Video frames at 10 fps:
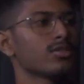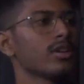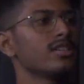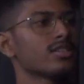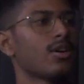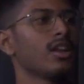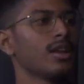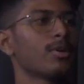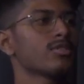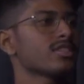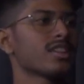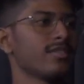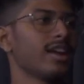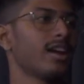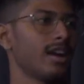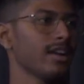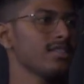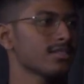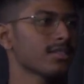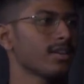So it's all about just giving
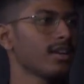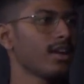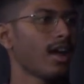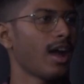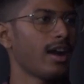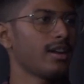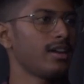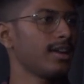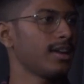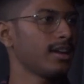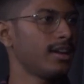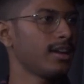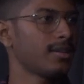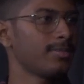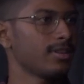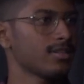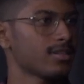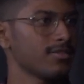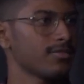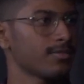headlines and taking TRP and stuff.